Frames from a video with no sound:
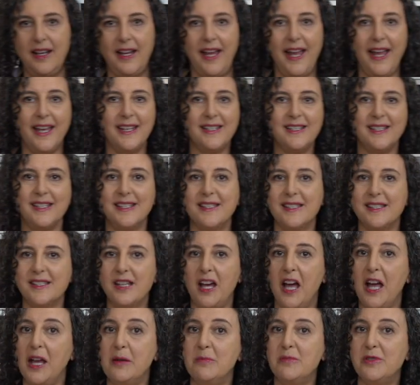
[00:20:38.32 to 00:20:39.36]
And it's
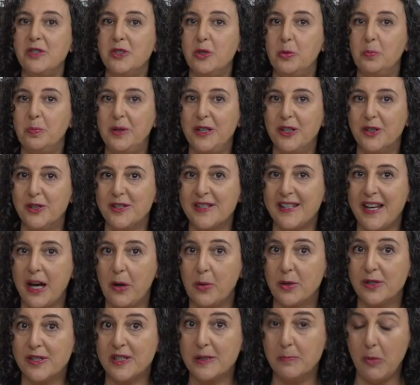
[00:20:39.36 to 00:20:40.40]
time to pierce
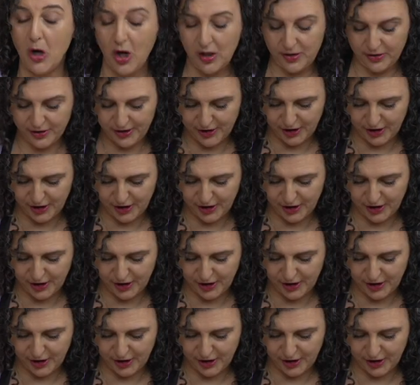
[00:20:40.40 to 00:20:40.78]
our smaller